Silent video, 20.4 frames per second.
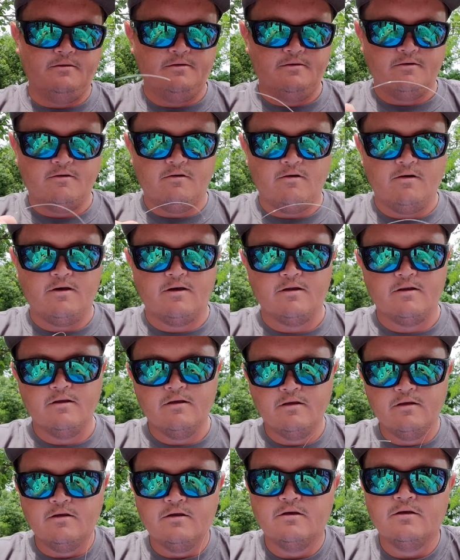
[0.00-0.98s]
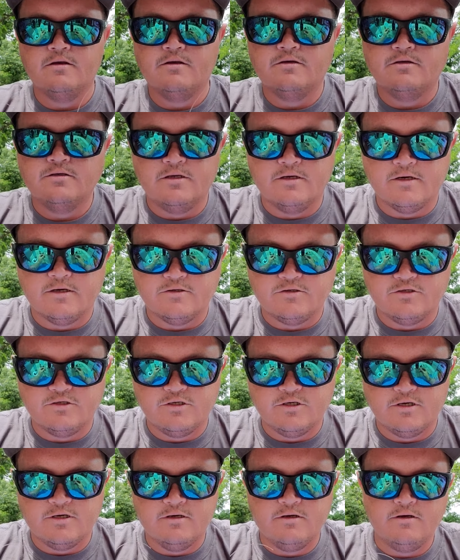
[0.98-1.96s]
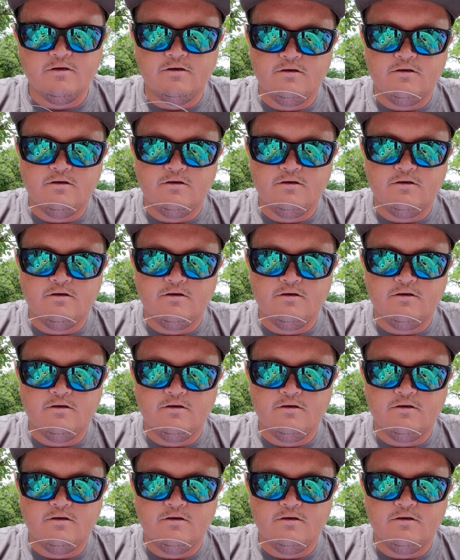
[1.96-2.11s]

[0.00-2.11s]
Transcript: Alright, now you got your jig.